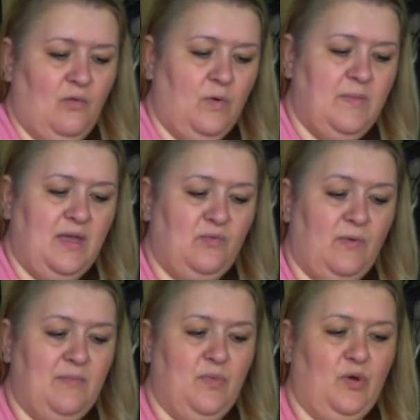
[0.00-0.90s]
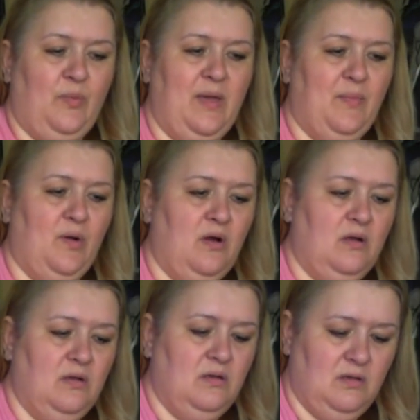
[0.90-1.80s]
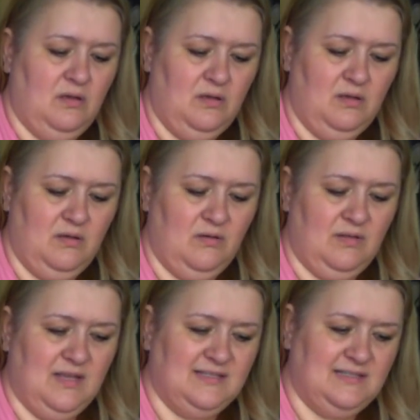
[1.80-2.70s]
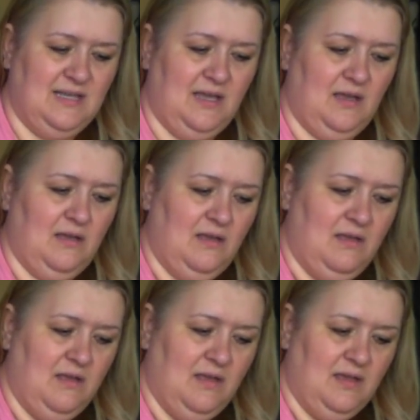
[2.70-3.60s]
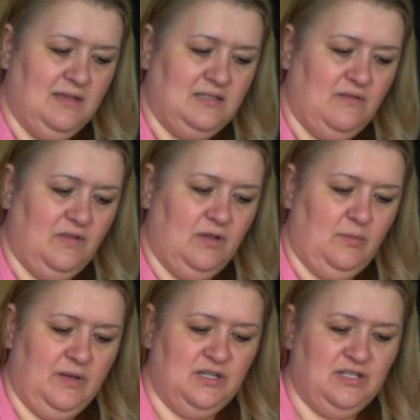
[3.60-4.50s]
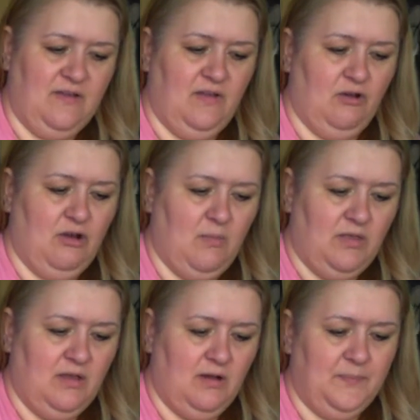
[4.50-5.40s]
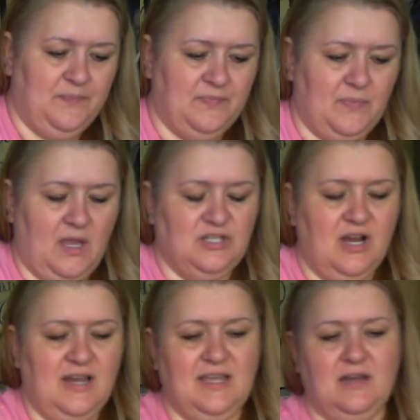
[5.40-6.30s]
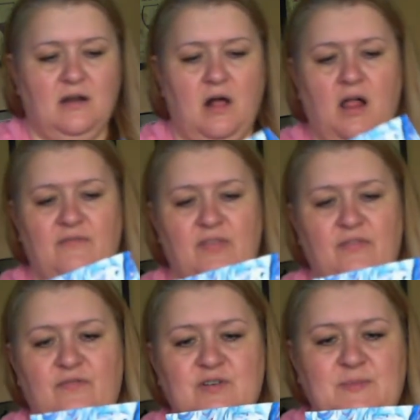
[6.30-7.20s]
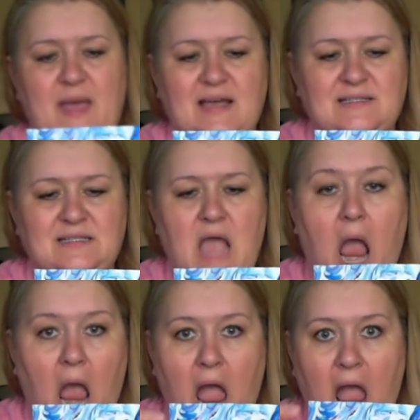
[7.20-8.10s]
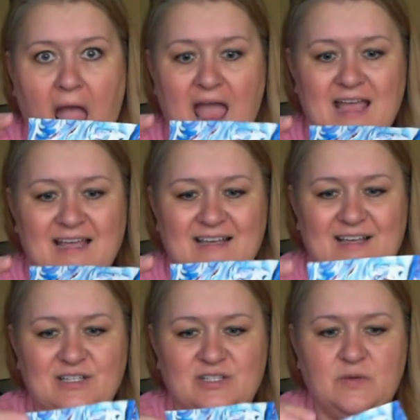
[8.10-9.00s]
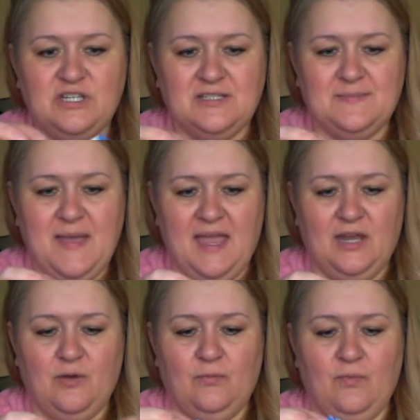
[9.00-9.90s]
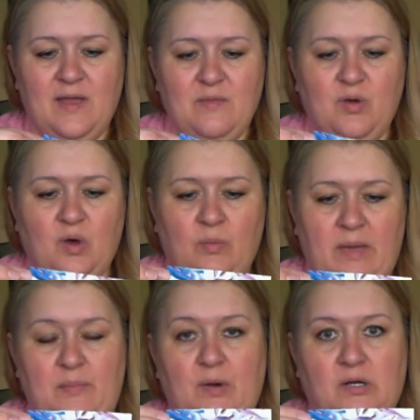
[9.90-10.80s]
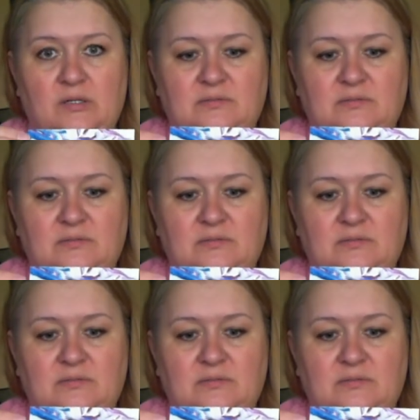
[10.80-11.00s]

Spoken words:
made rainbow paper. Oh, let's see. Just a little bit of shaving cream on there. I tried to get it all off on the first pass. So we just made rainbow paper,